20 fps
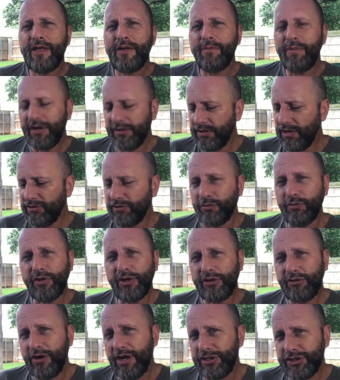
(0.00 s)
But it does a
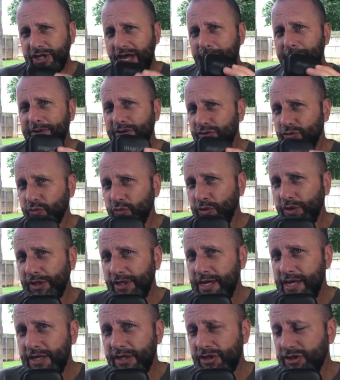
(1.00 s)
really great job, and it's
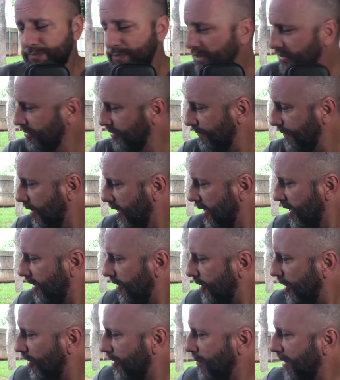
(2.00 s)
really inexpensive.
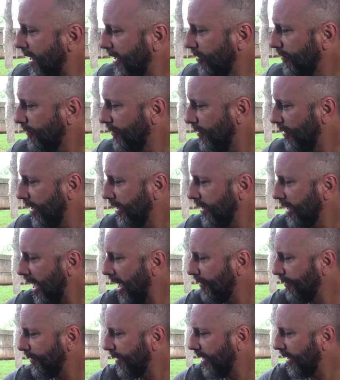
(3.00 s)
The other microphone I
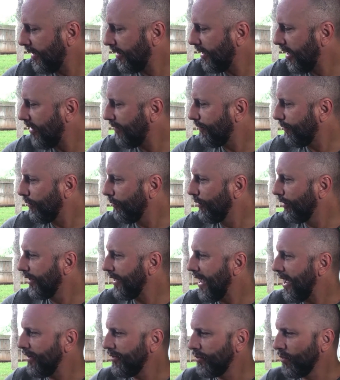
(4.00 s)
got for really
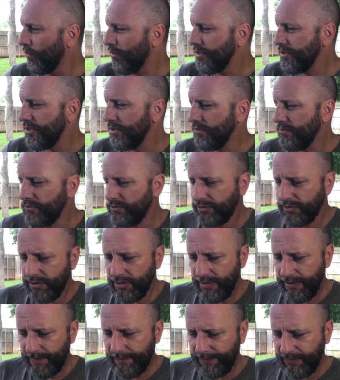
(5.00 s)
outdoor use
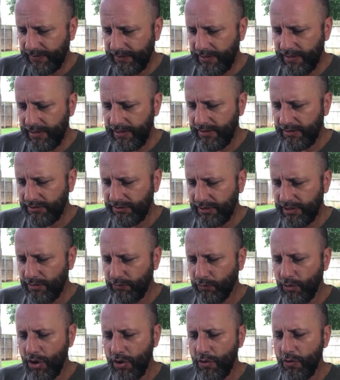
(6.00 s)
is the
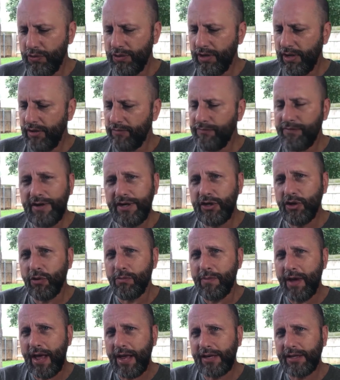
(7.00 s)
Rode video
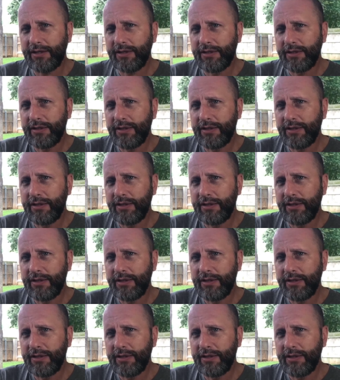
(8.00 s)
mic.